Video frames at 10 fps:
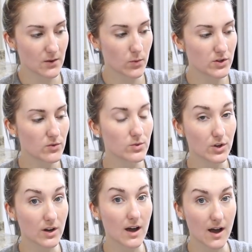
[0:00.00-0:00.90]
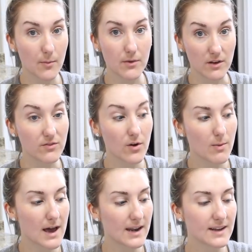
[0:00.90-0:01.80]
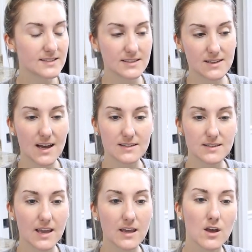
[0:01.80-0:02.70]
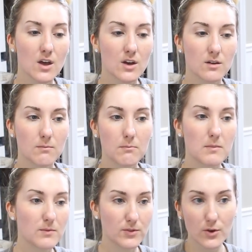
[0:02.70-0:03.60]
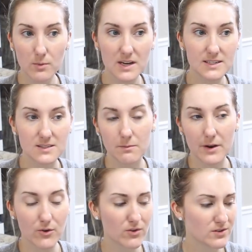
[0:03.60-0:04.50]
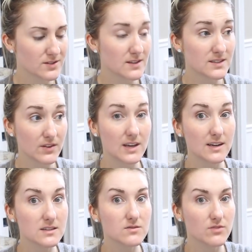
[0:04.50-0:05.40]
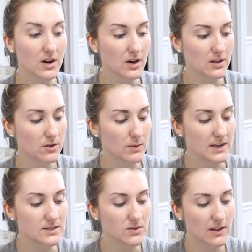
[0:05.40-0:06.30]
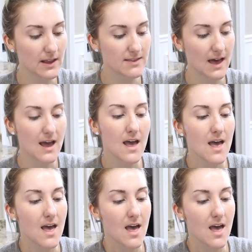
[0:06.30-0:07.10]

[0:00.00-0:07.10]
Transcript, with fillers: Like when you look up info about it, it says it has like luminous minerals and all this stuff, and it is very luminous, so I like that.